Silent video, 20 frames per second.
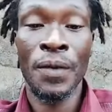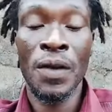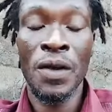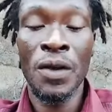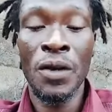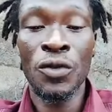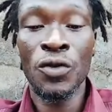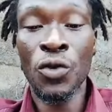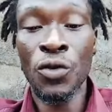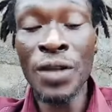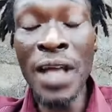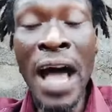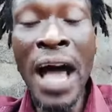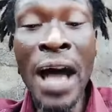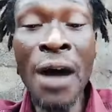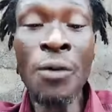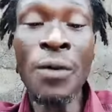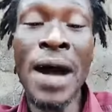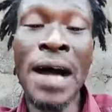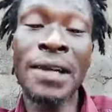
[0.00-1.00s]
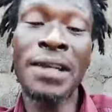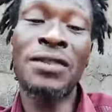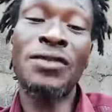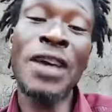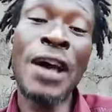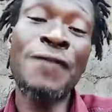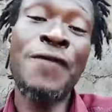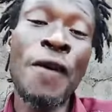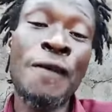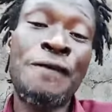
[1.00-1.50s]
So now at the
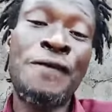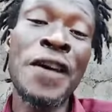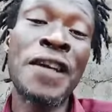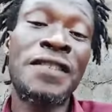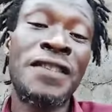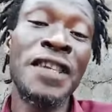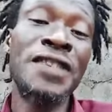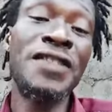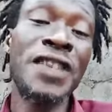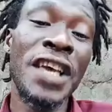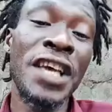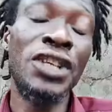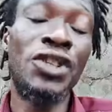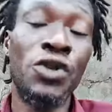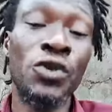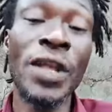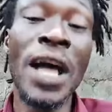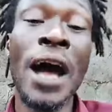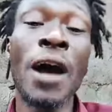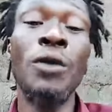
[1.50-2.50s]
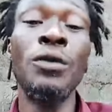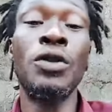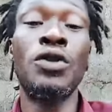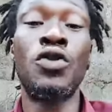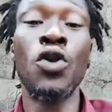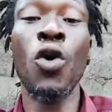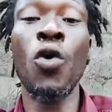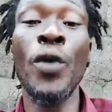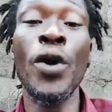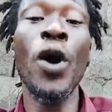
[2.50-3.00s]
time for fix this issue now,
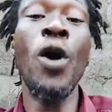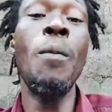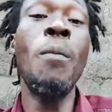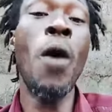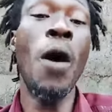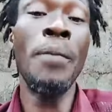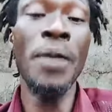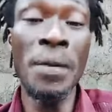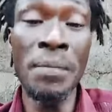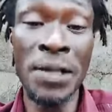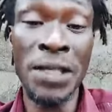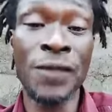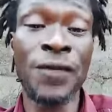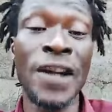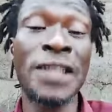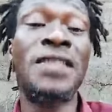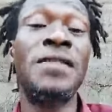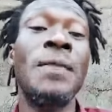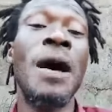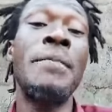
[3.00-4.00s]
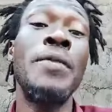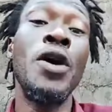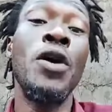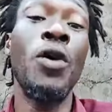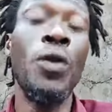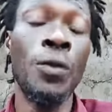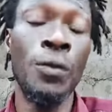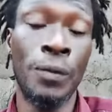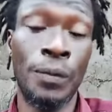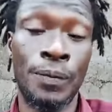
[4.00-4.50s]
so we all mommy, Miss Fatima Bio.